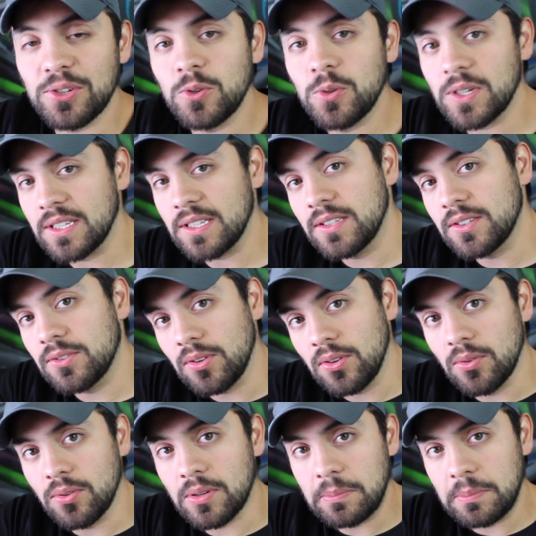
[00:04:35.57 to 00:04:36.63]
quick little
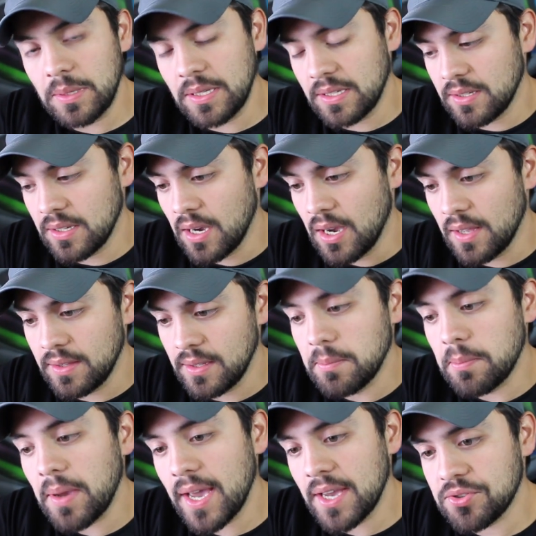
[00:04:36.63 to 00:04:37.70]
lore bit on
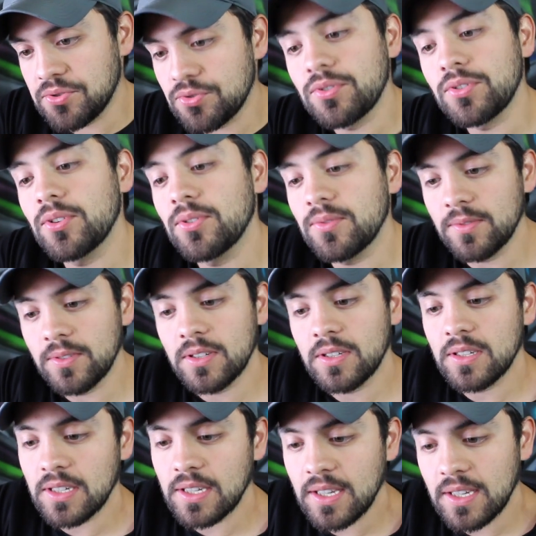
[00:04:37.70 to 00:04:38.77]
the
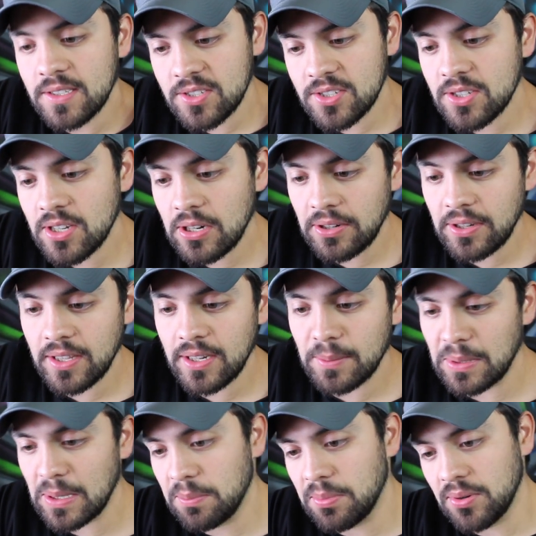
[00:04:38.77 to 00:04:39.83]
Paternova. Again, sorry that
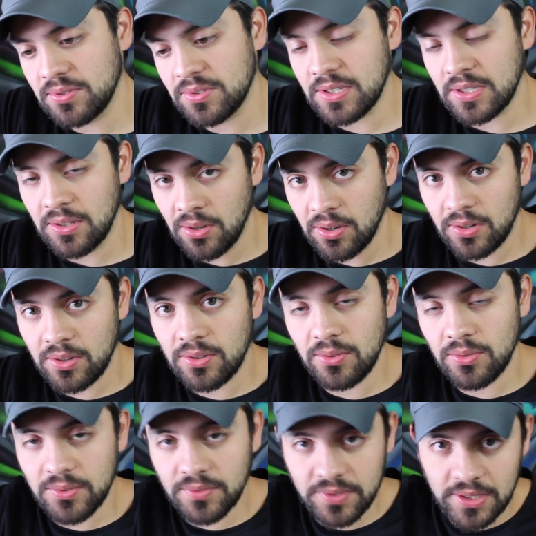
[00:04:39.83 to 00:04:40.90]
I'm not posting longer
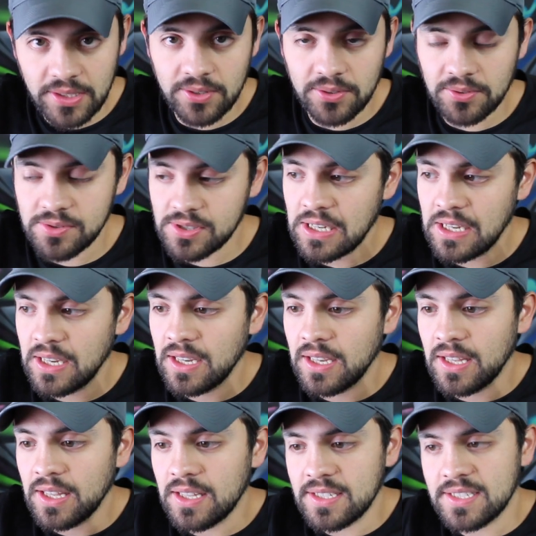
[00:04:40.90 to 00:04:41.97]
lore videos.
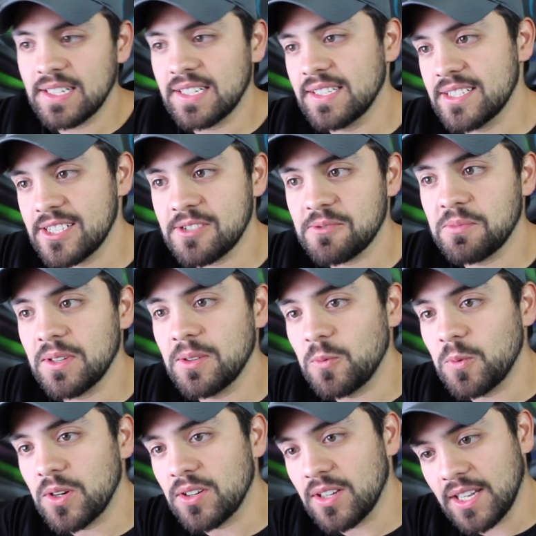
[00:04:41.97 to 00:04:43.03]
The sickness is really
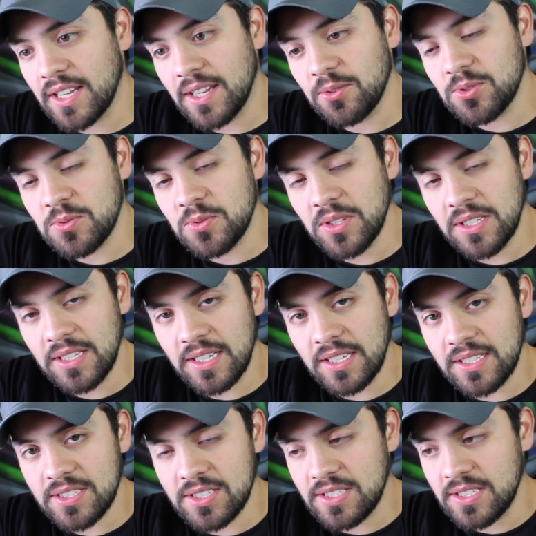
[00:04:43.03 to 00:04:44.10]
weird. Like, I was really,
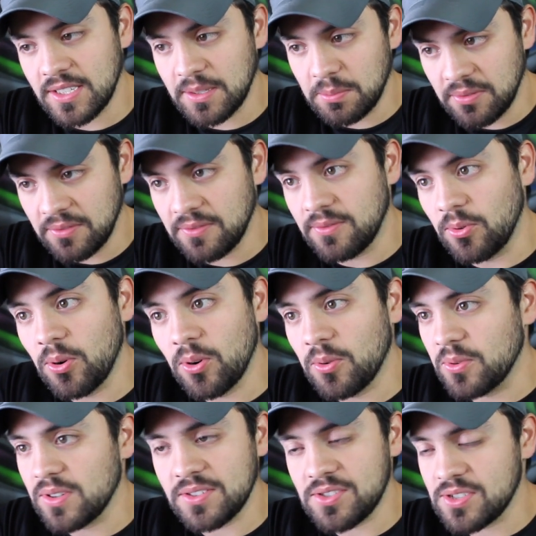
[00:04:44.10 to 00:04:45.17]
like, sick before
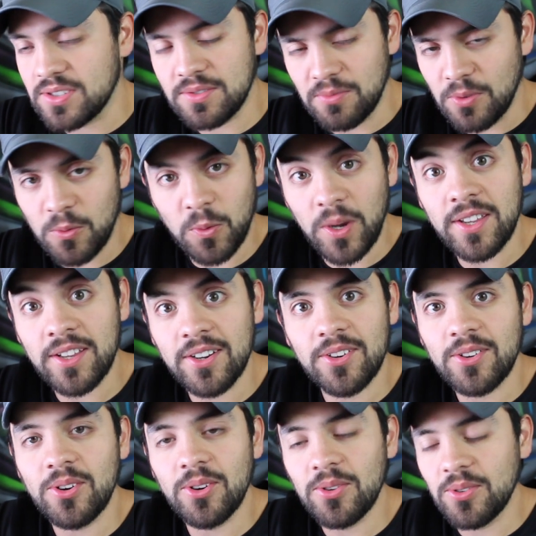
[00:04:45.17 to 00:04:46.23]
with just a
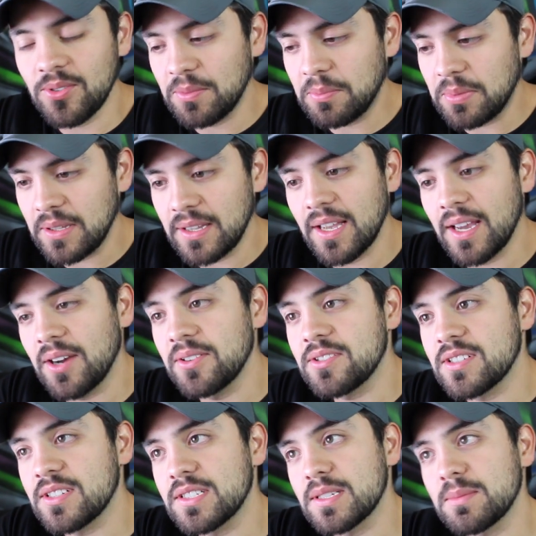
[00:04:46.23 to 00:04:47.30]
regular cold, but now it
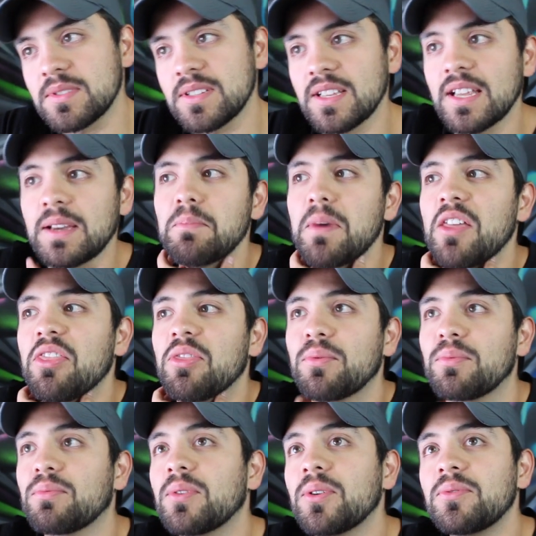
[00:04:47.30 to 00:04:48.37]
just seems like my
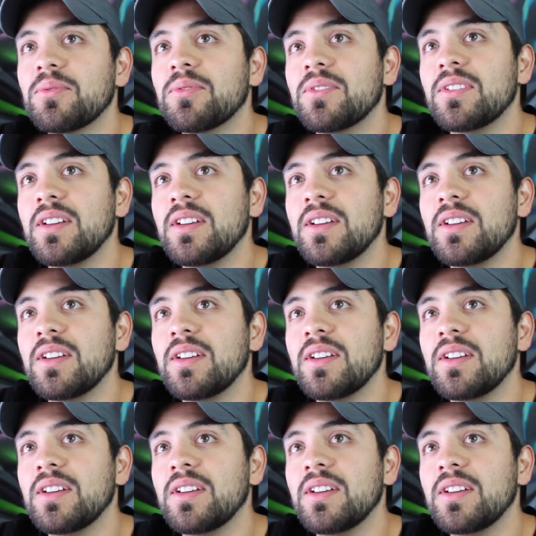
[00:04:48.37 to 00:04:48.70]
throat